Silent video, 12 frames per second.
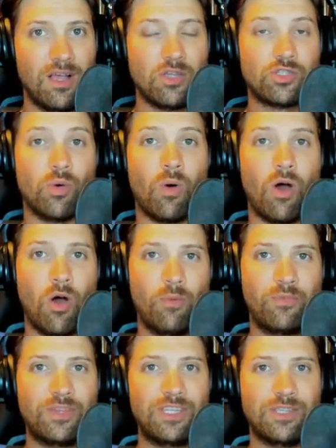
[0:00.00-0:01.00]
So
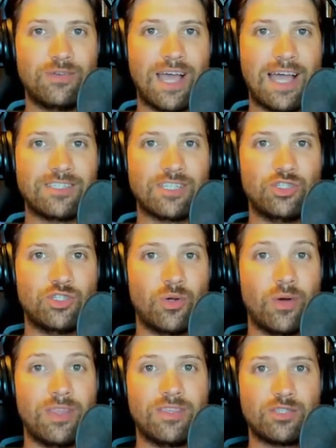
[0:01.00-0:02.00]
hopefully you guys
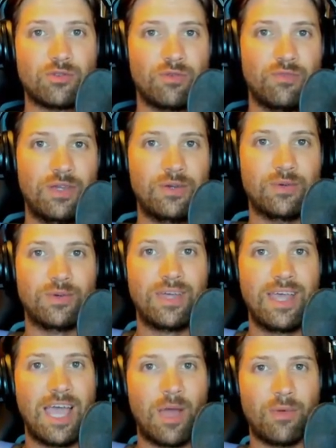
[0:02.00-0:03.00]
enjoy this review,
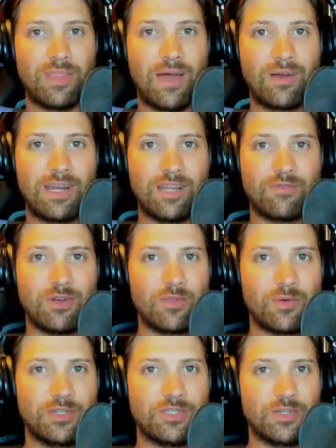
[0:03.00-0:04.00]
and without any
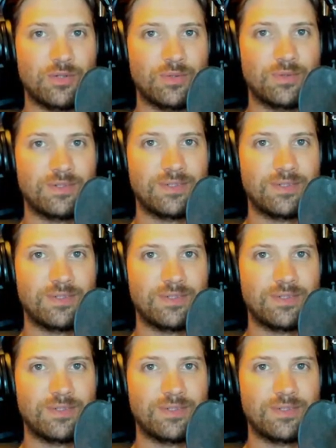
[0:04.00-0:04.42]
further ado,